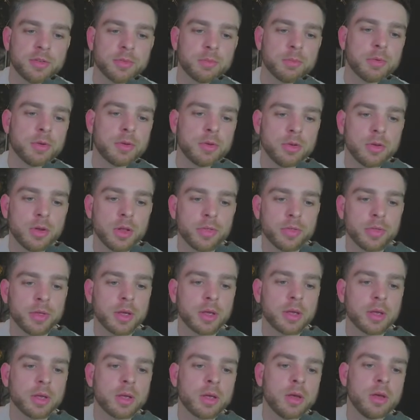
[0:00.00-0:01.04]
but
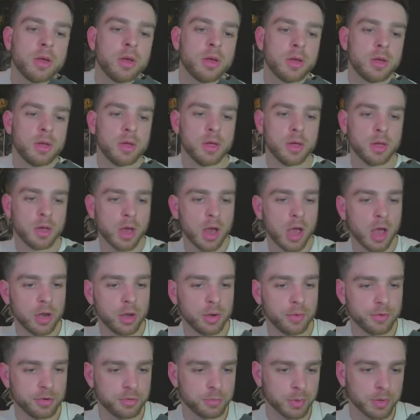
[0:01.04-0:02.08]
nothing. Only
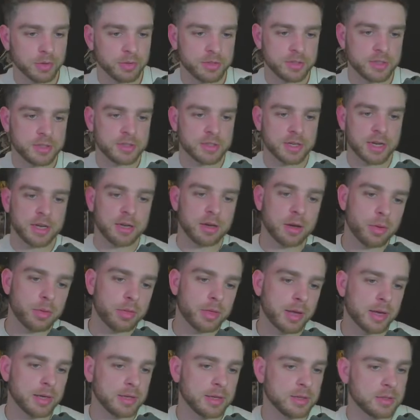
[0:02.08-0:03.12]
responses saying no
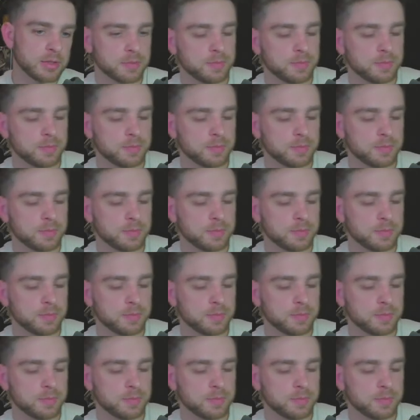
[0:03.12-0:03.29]
thanks.